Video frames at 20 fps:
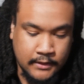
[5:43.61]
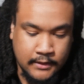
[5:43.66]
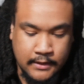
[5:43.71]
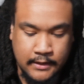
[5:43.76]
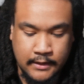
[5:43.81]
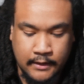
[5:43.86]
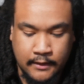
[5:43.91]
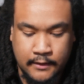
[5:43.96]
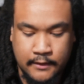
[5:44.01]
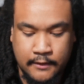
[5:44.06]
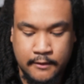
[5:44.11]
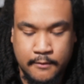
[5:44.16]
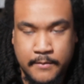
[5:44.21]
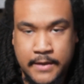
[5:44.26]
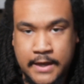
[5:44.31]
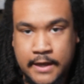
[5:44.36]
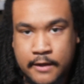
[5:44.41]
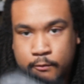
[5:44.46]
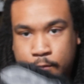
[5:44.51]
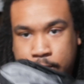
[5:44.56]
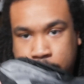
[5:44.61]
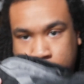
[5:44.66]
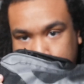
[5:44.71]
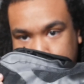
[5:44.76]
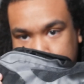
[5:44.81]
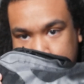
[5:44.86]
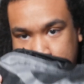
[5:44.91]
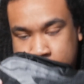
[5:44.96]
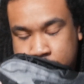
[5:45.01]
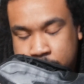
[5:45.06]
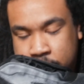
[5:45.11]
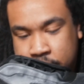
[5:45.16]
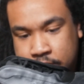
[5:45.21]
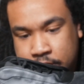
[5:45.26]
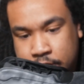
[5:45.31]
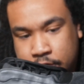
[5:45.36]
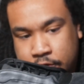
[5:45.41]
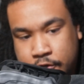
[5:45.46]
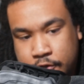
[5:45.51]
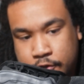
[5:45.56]
They're made with a mesh
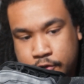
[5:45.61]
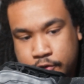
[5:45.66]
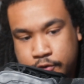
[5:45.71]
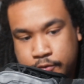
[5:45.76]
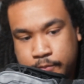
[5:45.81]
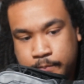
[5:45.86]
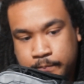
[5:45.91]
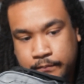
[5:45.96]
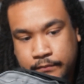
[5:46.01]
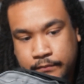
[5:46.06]
material.